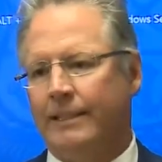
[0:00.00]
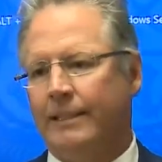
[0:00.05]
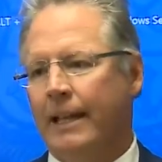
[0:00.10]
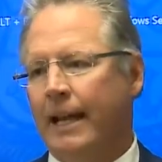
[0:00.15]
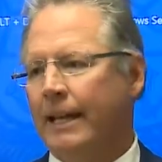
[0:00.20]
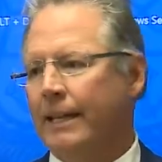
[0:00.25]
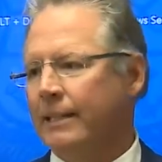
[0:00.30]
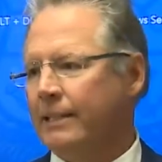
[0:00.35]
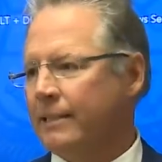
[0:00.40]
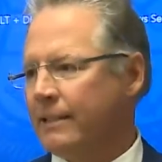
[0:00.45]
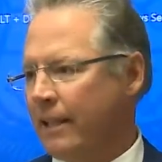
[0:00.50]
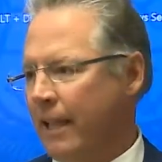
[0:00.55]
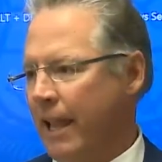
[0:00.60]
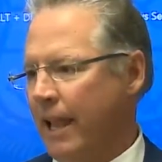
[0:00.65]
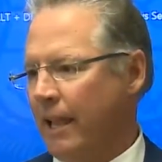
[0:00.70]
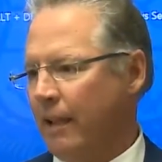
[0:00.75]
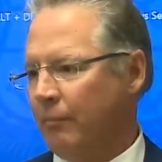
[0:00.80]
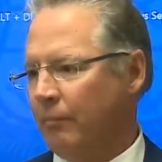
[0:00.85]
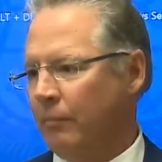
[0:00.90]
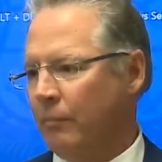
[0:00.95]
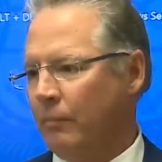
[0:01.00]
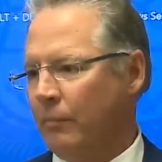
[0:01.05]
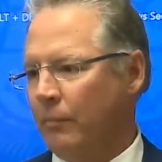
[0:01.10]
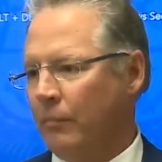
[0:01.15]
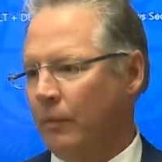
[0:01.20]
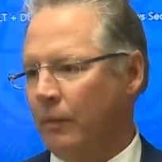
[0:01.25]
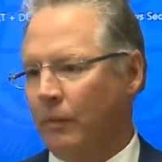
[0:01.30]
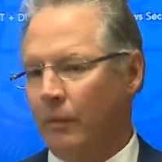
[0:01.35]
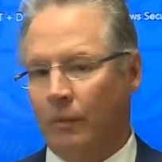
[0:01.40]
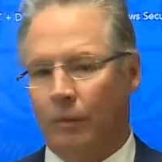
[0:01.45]
can't be trusted to
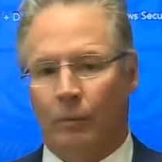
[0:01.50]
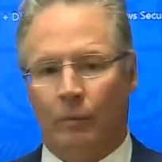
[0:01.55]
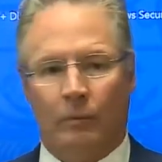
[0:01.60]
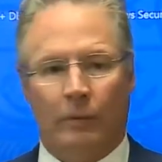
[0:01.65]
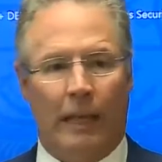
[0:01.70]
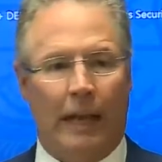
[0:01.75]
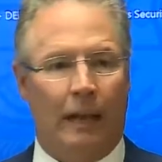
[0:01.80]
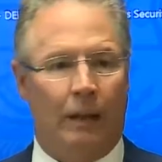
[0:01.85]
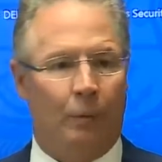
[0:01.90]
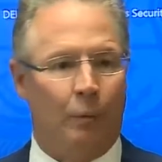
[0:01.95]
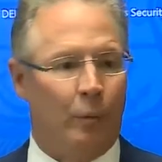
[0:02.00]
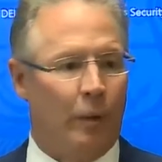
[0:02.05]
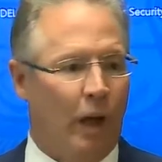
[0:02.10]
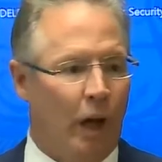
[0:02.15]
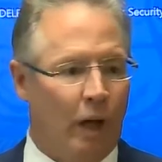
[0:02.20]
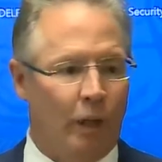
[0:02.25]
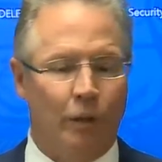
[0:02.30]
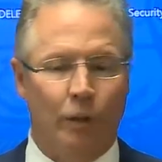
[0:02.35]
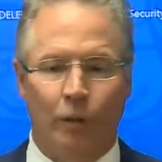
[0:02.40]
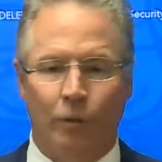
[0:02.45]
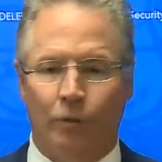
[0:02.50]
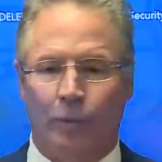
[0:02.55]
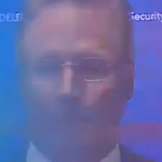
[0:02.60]
conduct an objective probe.